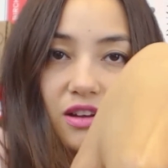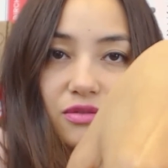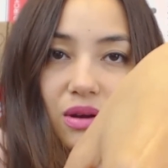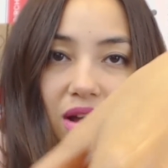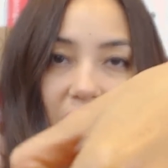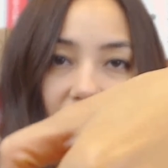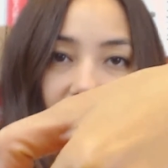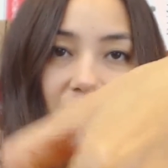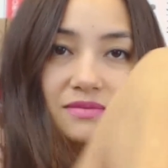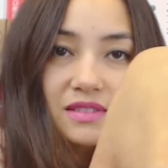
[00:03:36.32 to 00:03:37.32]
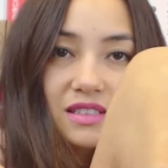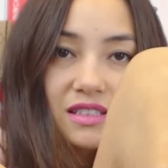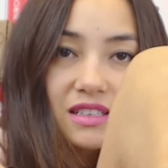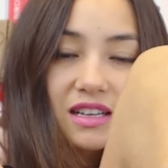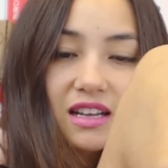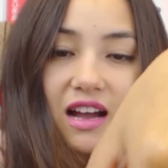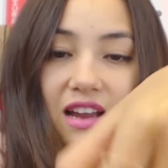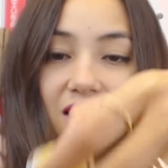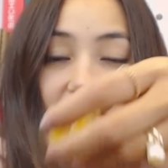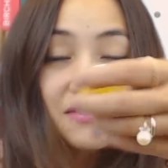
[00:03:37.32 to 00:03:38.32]
FYI.
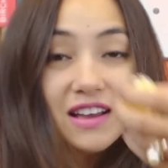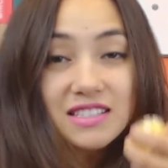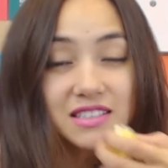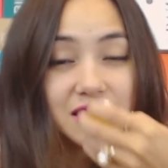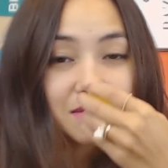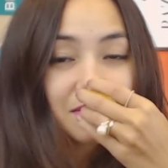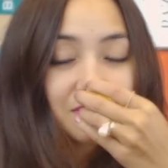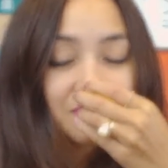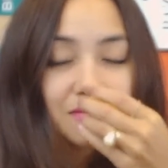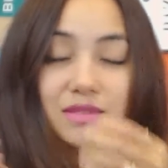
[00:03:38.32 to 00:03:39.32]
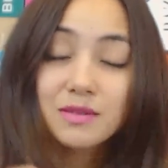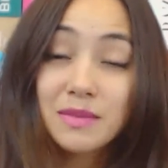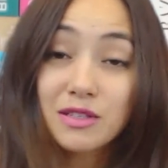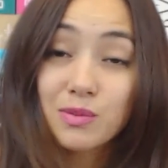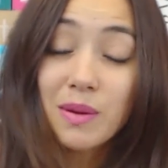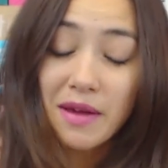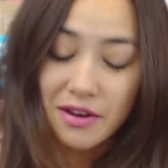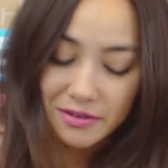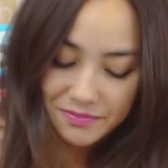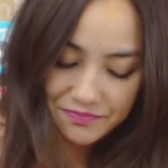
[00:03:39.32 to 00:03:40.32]
Kind of like Vaseline, smells way
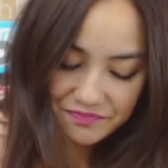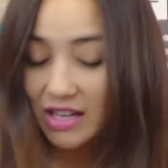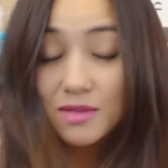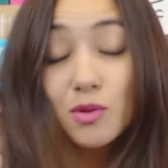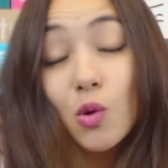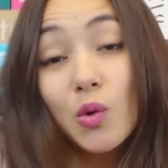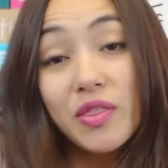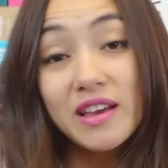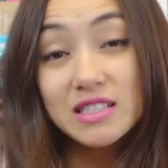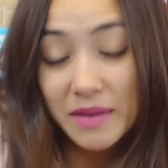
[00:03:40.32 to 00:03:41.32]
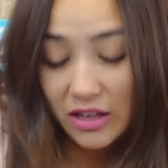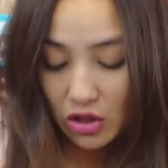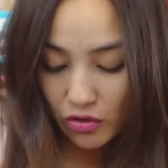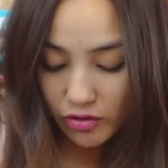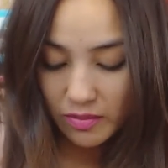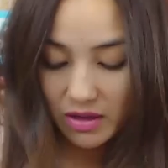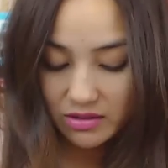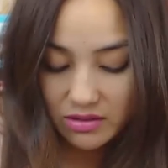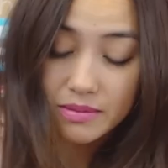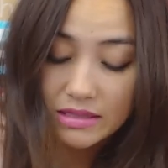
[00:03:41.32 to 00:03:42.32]
better. I got some cool things in my
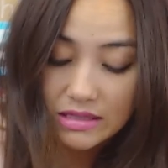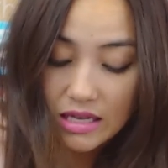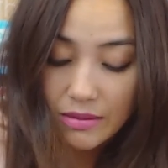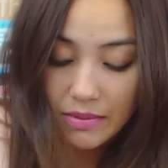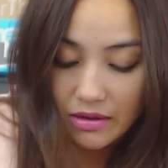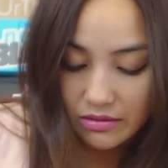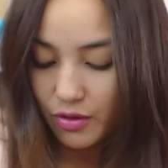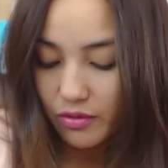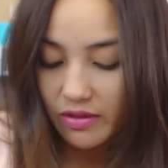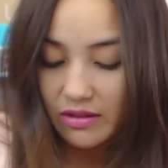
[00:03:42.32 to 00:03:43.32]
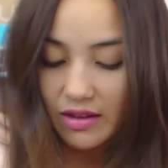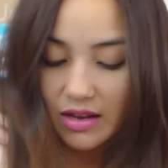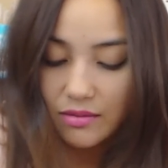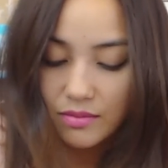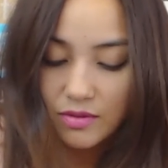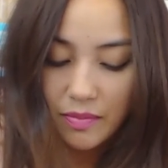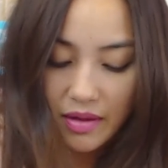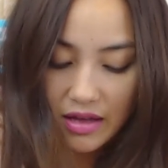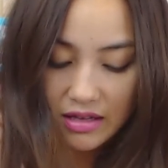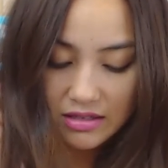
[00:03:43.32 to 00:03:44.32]
Kloverbox. I wasn't excited about a few of these items,
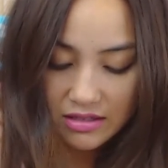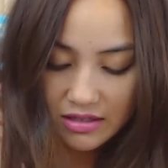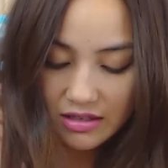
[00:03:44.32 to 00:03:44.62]
but